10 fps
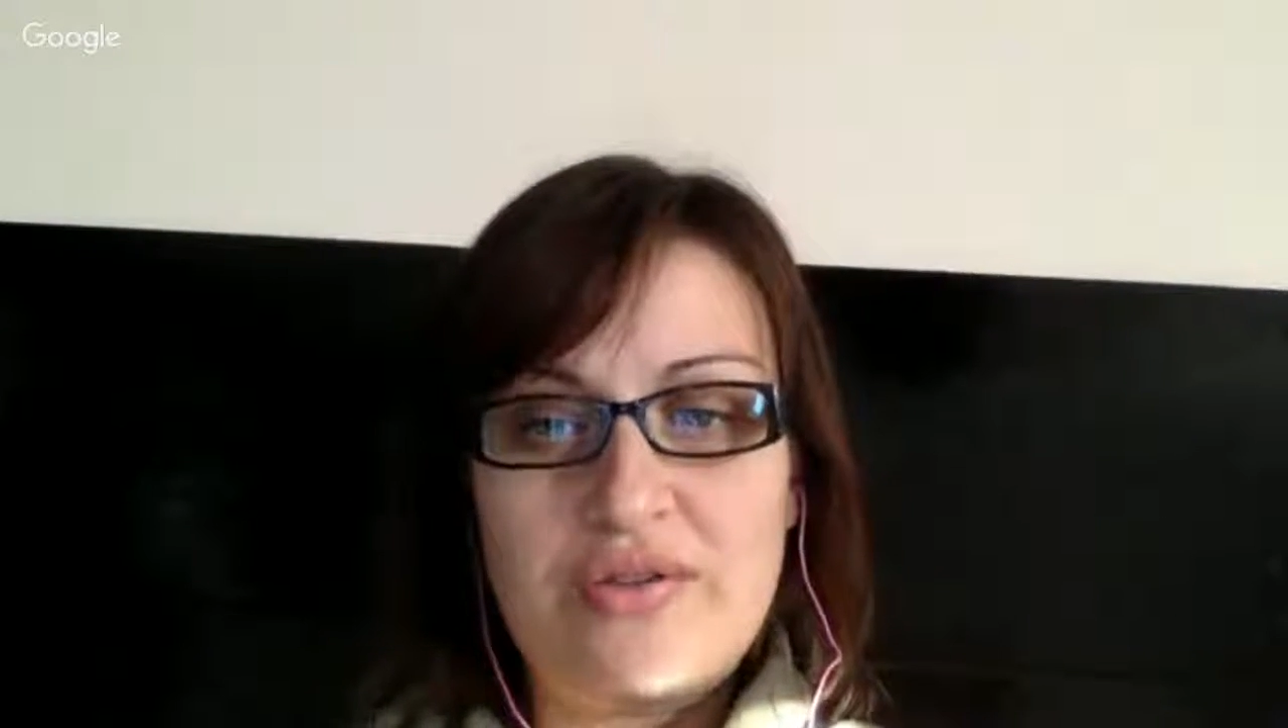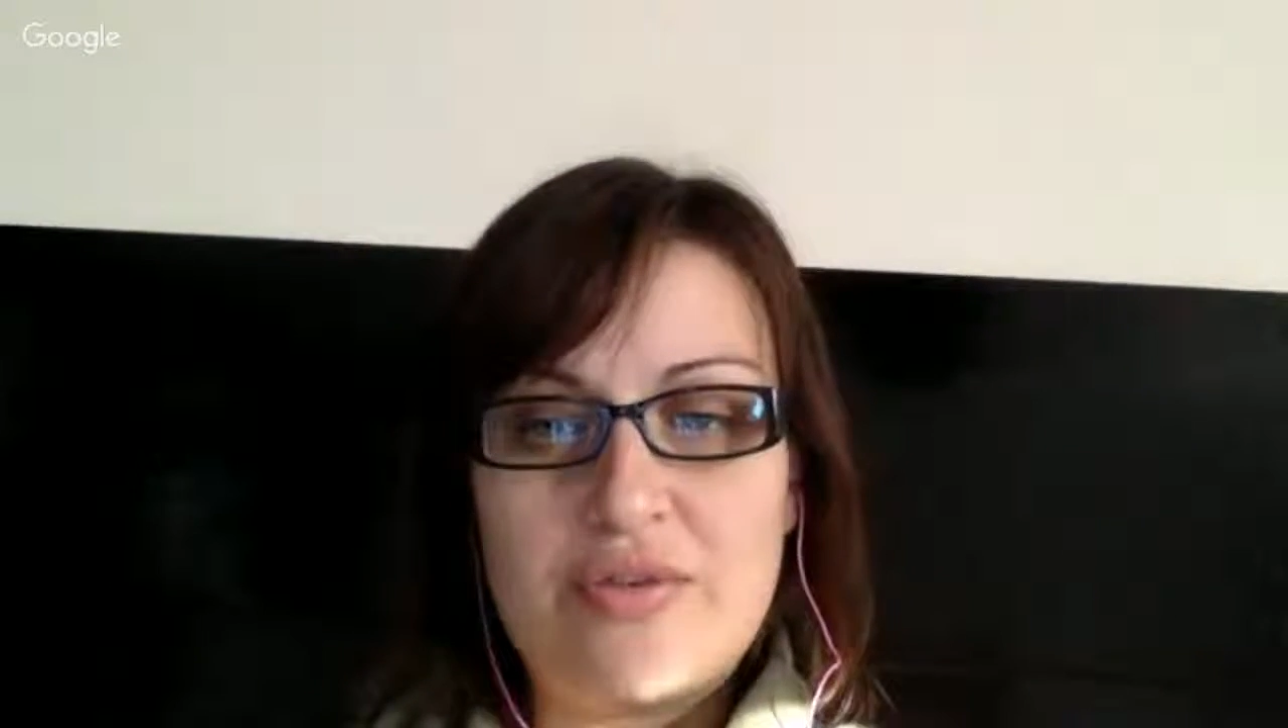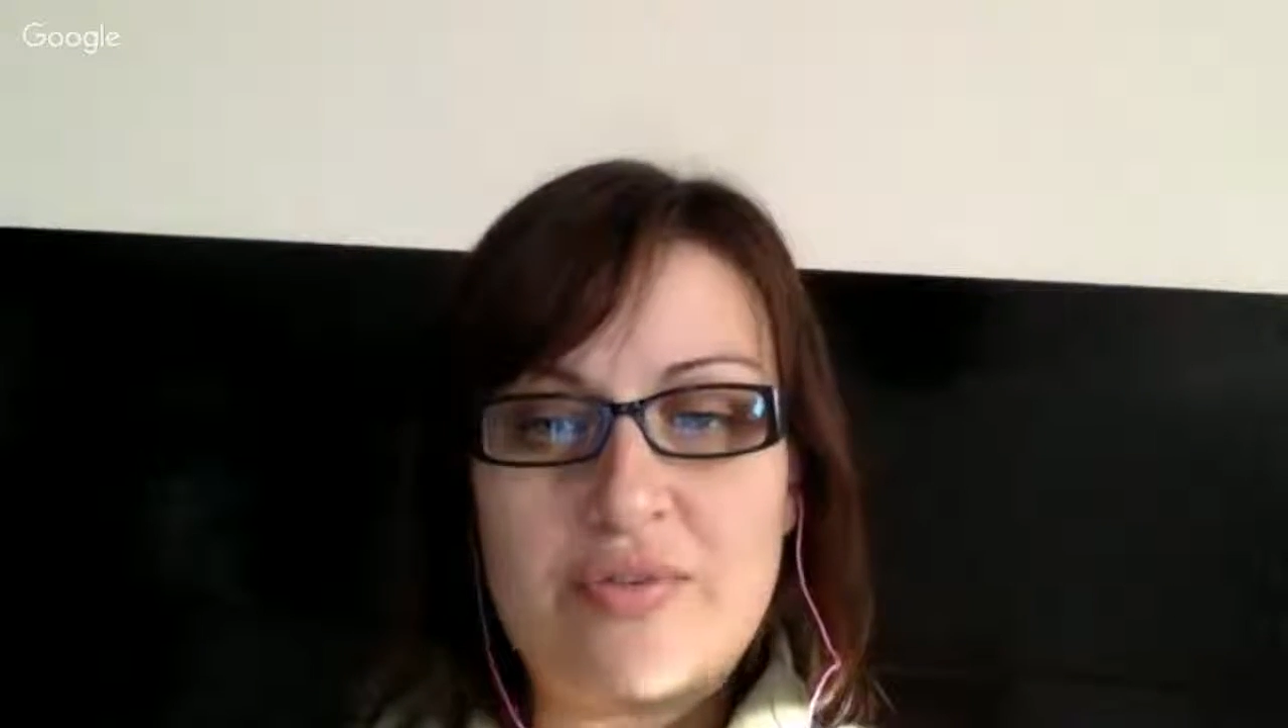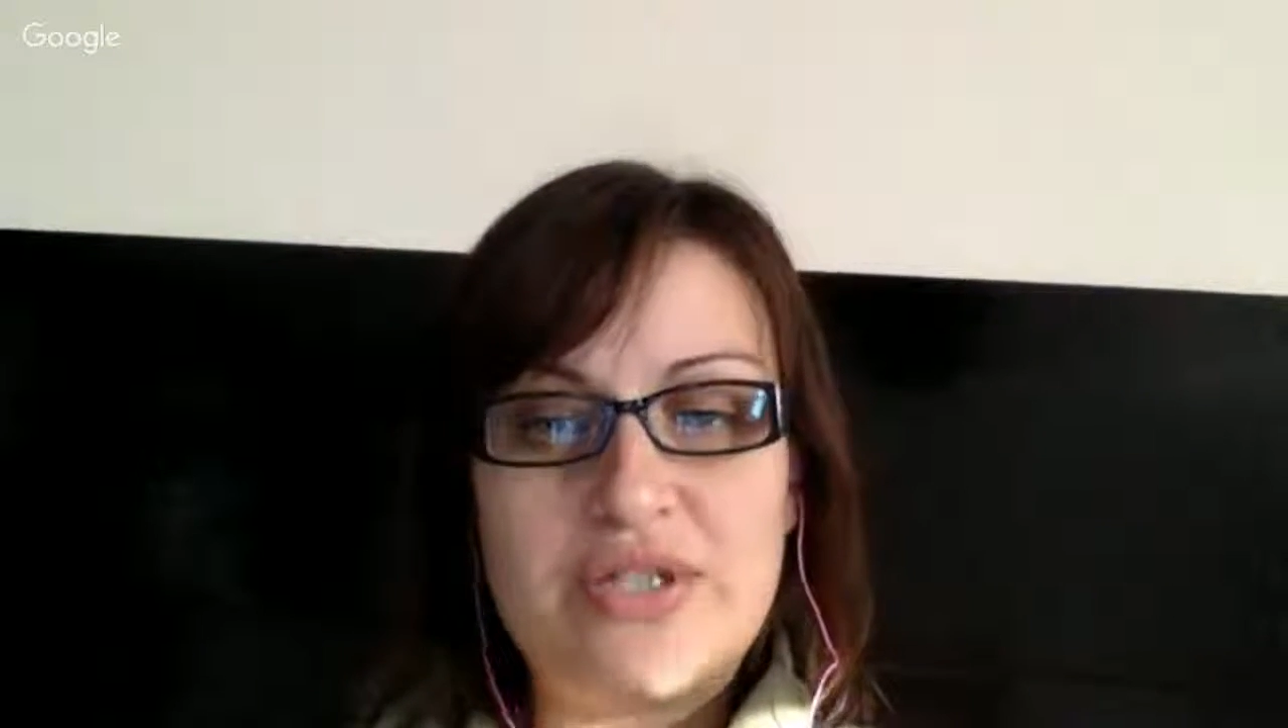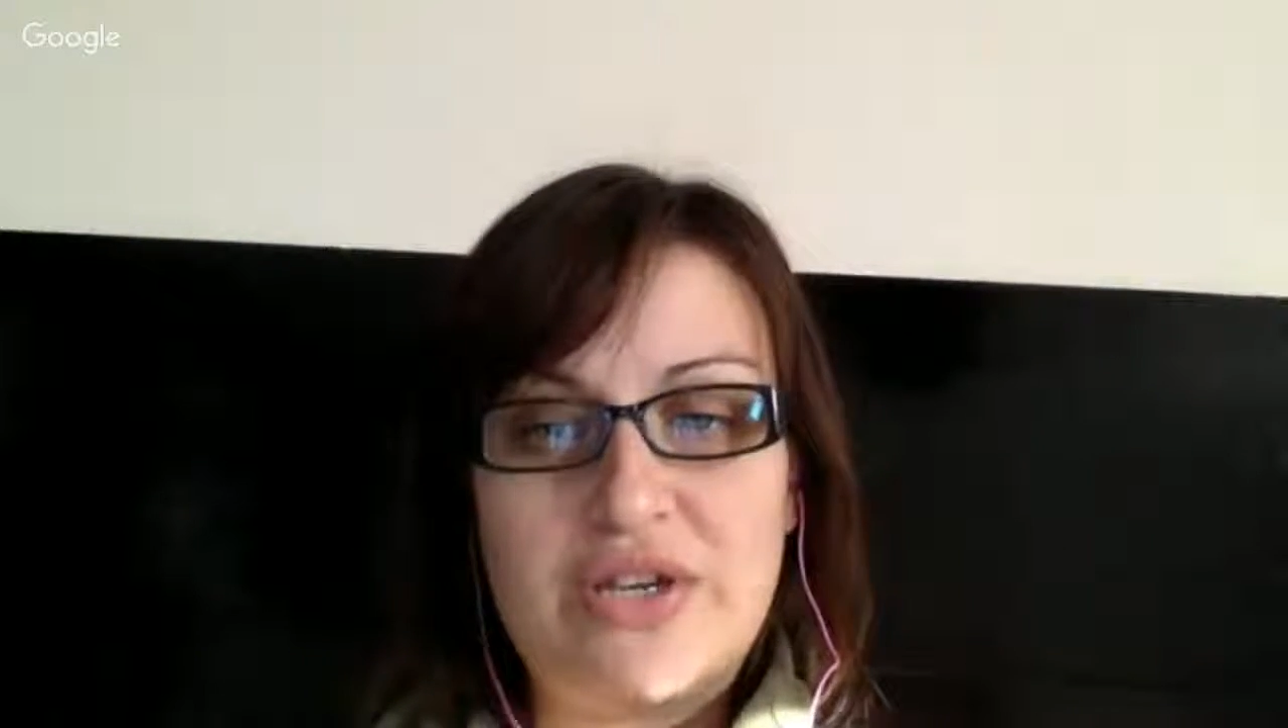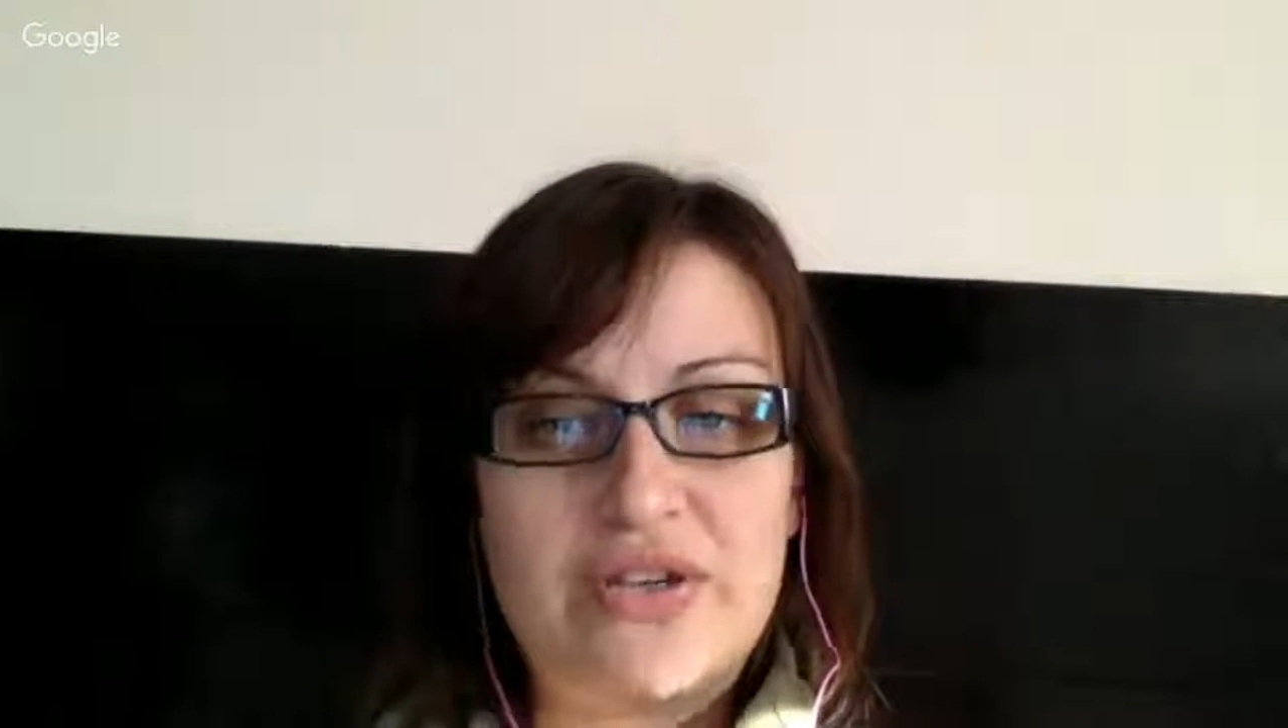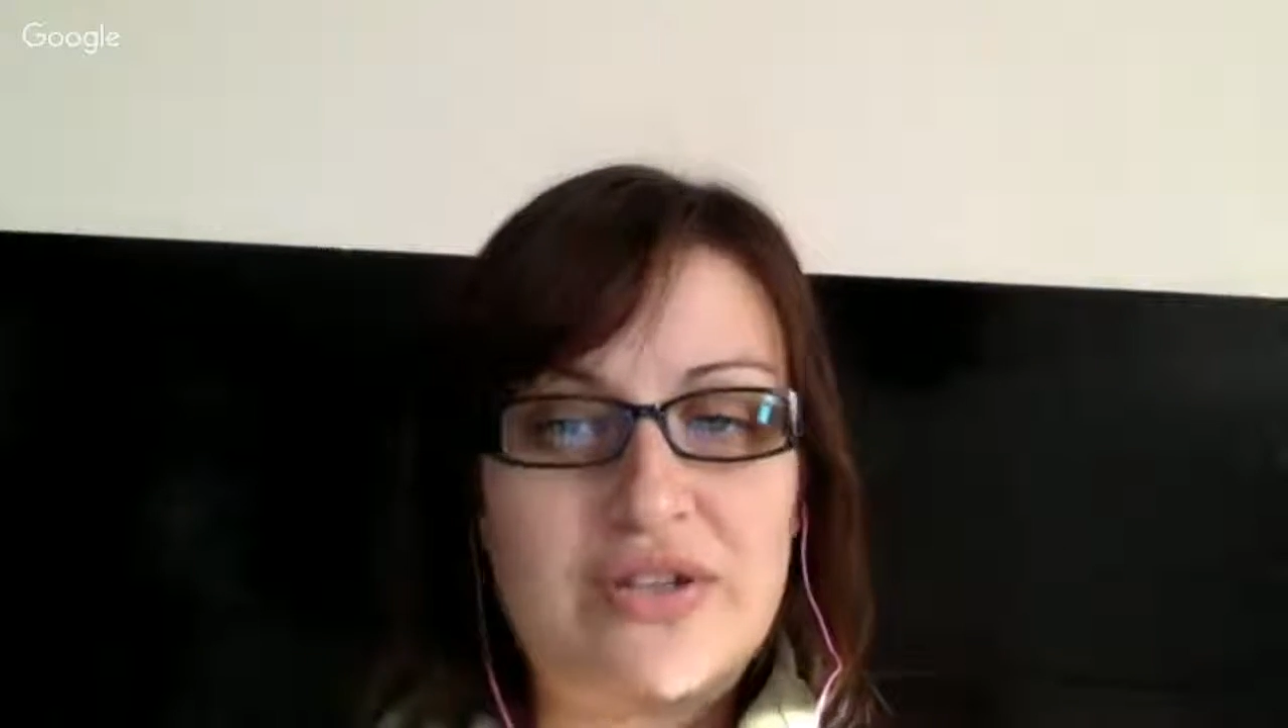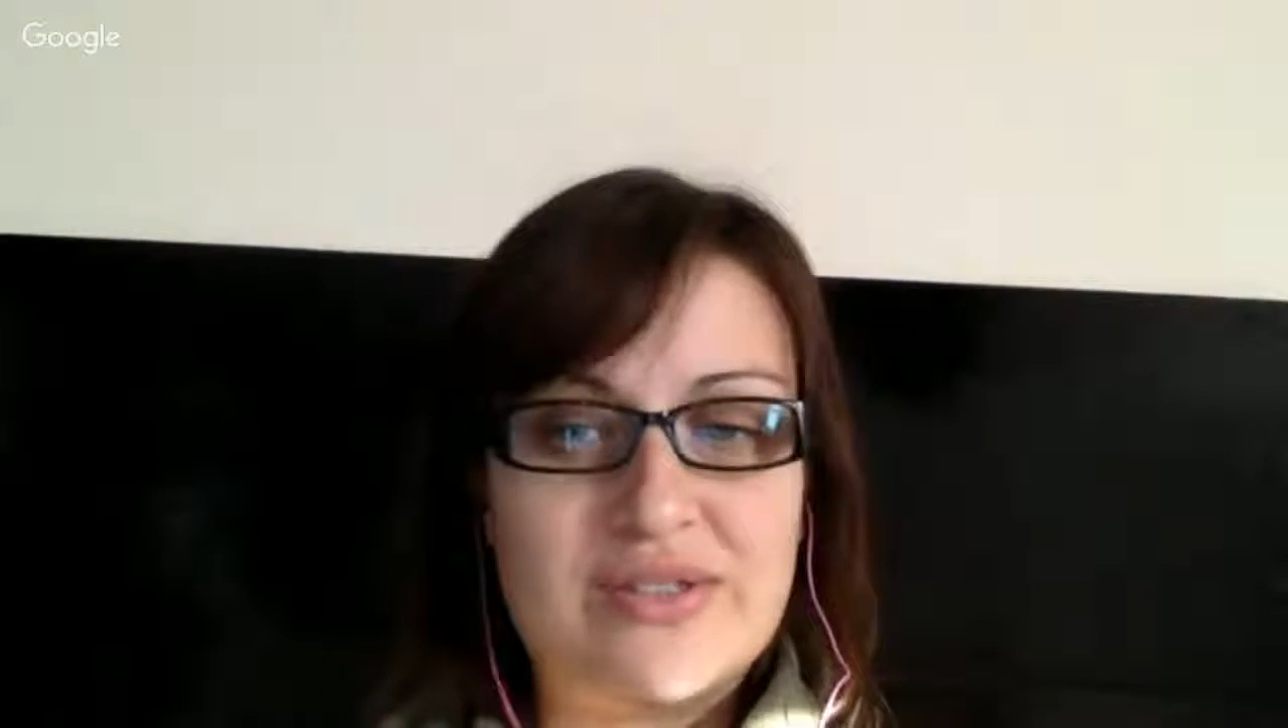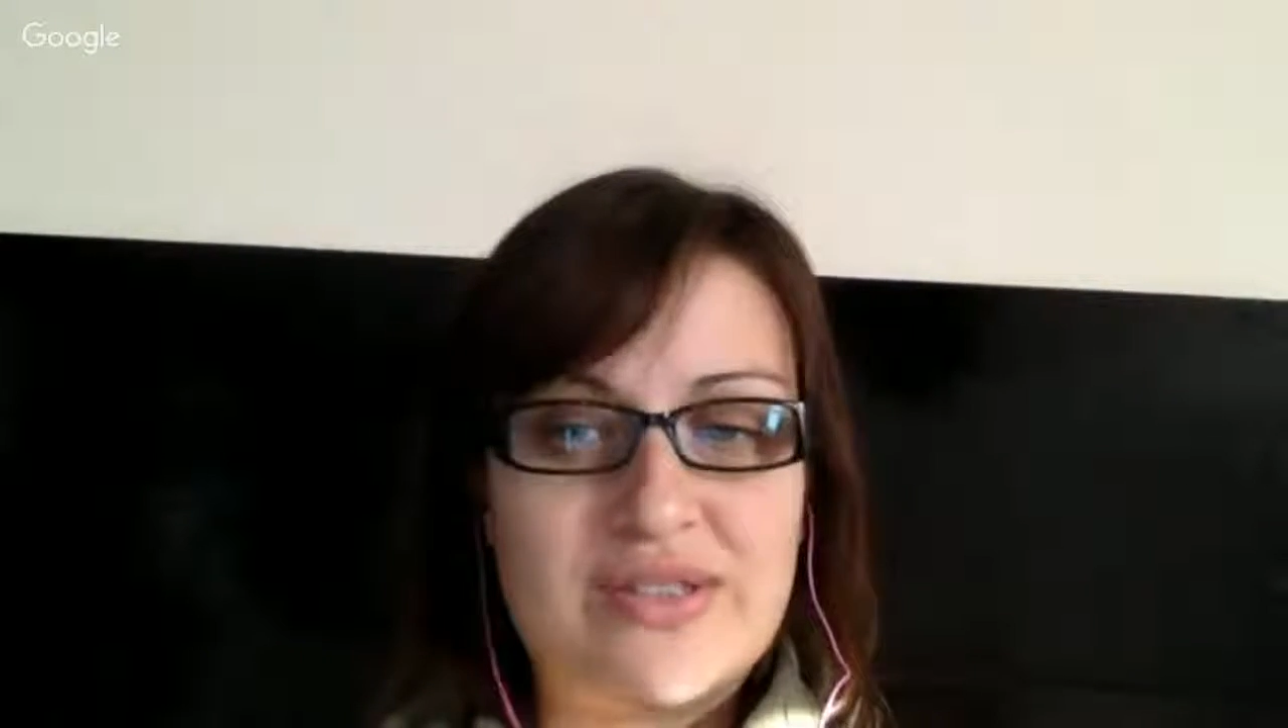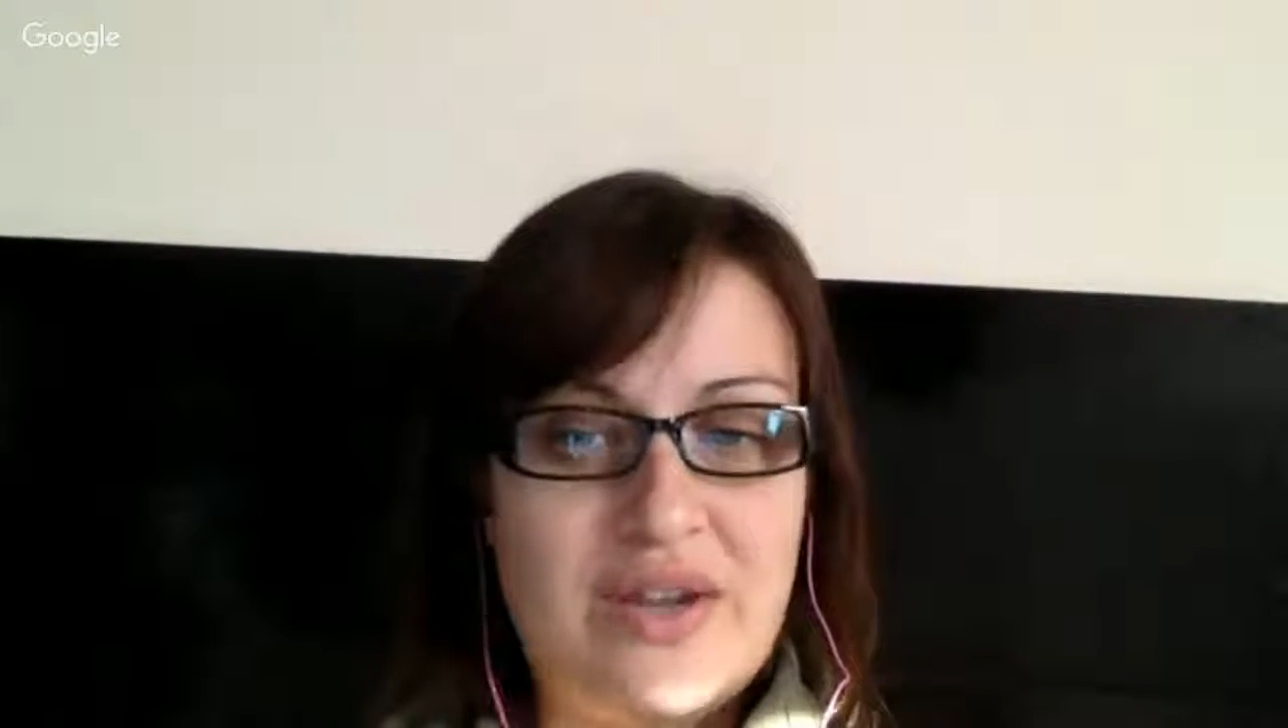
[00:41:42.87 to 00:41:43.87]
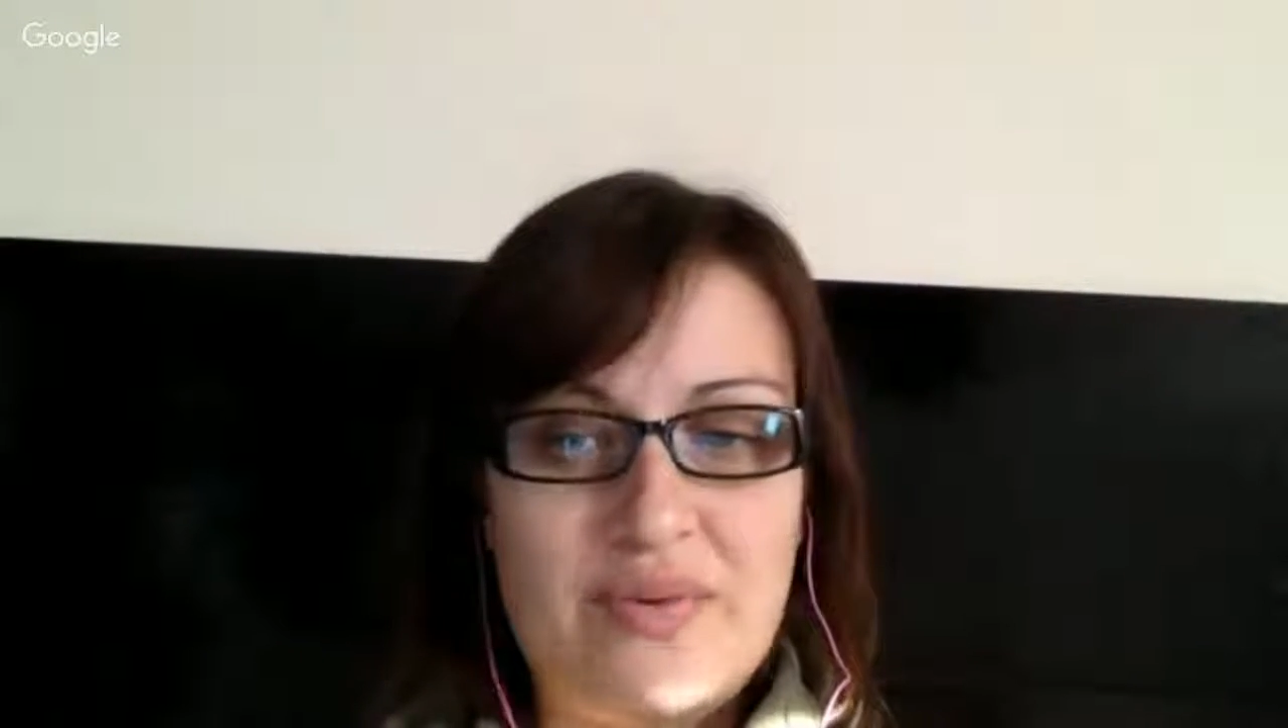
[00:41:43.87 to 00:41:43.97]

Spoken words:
the materials that